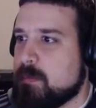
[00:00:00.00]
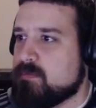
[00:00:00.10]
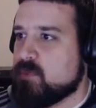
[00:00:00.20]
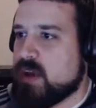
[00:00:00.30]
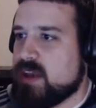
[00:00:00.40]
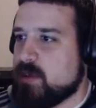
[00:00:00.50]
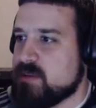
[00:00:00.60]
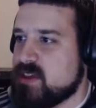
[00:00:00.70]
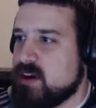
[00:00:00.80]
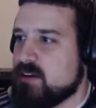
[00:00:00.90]
Okay, that
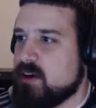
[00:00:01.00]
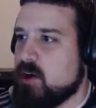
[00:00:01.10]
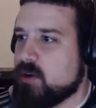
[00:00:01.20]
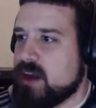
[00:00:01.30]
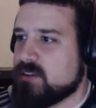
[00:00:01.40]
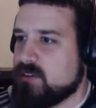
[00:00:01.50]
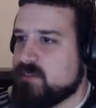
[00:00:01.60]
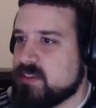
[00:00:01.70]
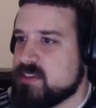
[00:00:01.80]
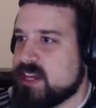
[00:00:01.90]
one's done. Oh god, it's only
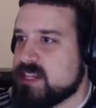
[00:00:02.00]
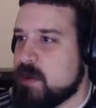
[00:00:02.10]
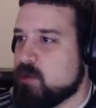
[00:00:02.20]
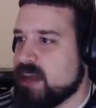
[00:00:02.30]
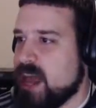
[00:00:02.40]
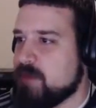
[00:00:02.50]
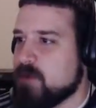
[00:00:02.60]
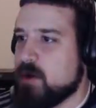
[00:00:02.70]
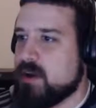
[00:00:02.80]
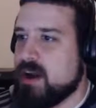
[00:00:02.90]
15 seconds. Memory game.
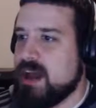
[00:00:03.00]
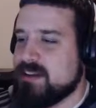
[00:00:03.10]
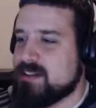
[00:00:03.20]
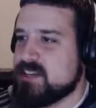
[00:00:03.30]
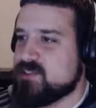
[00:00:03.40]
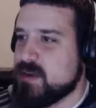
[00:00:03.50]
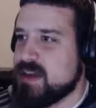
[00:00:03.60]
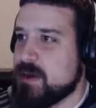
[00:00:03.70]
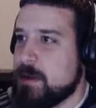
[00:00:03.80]
Oh god, it says three.